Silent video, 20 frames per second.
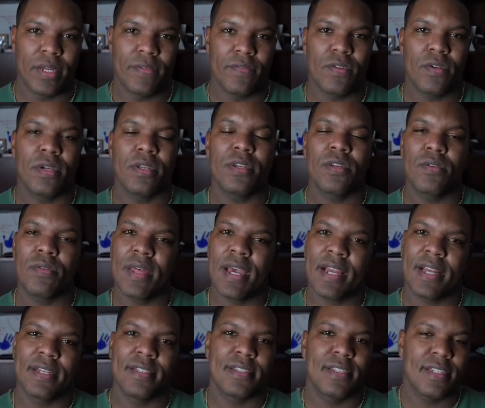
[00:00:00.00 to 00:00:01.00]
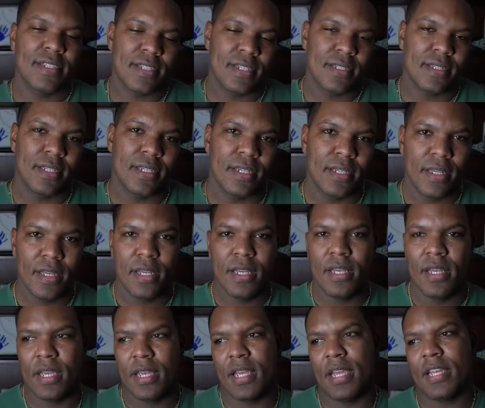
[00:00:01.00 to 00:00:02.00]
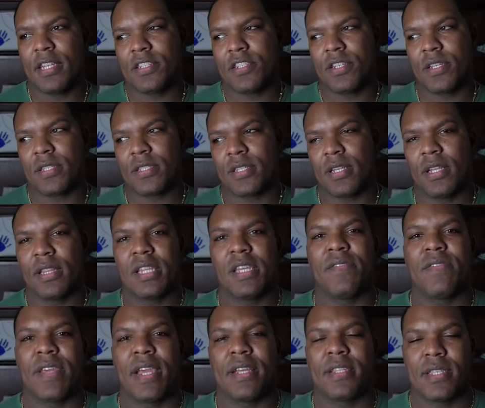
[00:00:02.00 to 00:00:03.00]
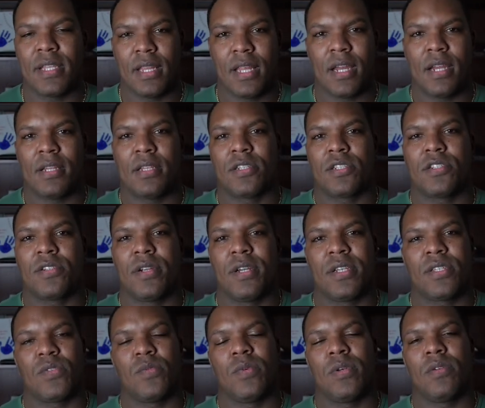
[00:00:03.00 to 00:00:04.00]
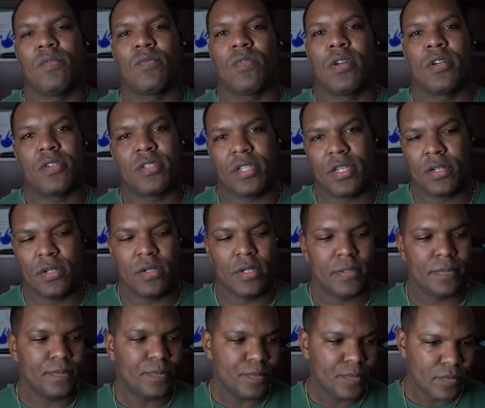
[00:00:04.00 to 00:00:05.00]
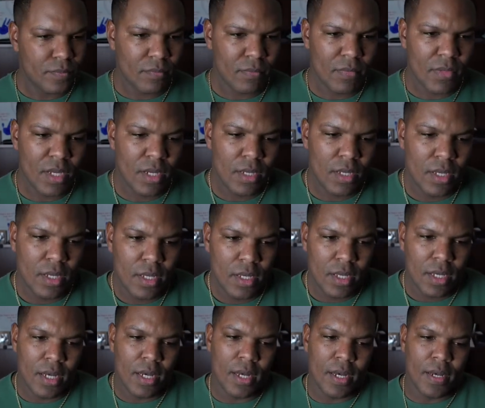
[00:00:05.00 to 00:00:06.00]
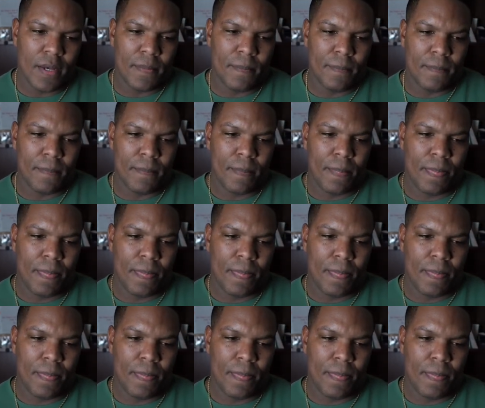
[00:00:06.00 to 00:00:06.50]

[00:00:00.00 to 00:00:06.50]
If you can do that consistently, it just alleviates a lot of the stress when runners get on.